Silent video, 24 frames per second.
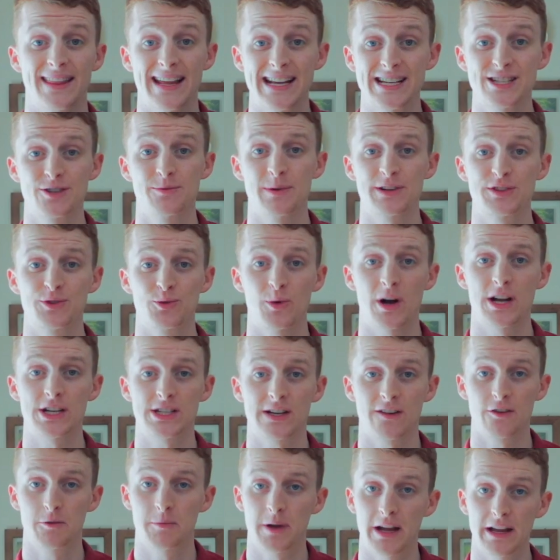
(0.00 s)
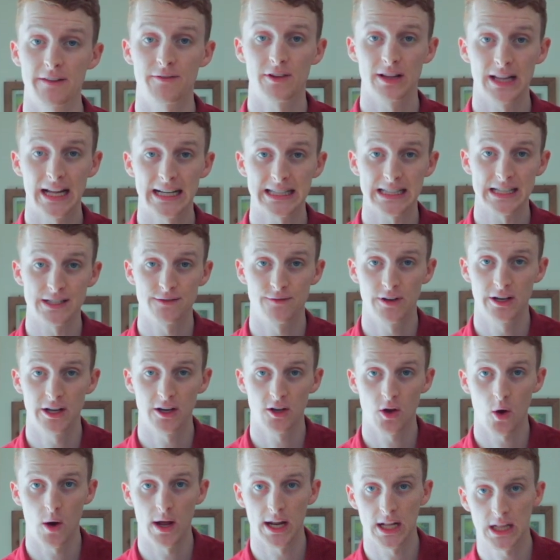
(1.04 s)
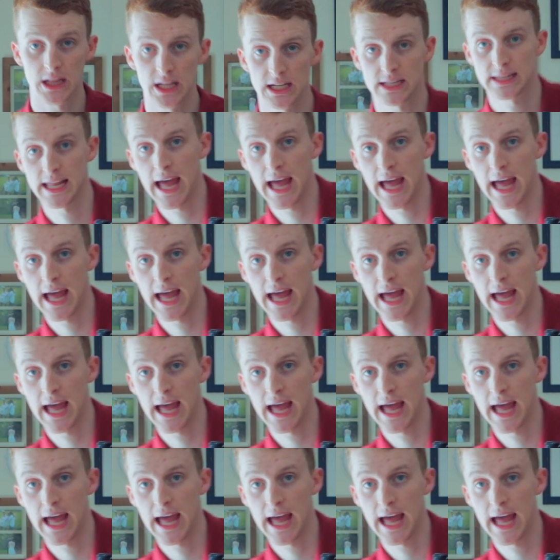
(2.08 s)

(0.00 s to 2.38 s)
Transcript: Thanks so much for watching, everybody. If you like this video, go ahead and click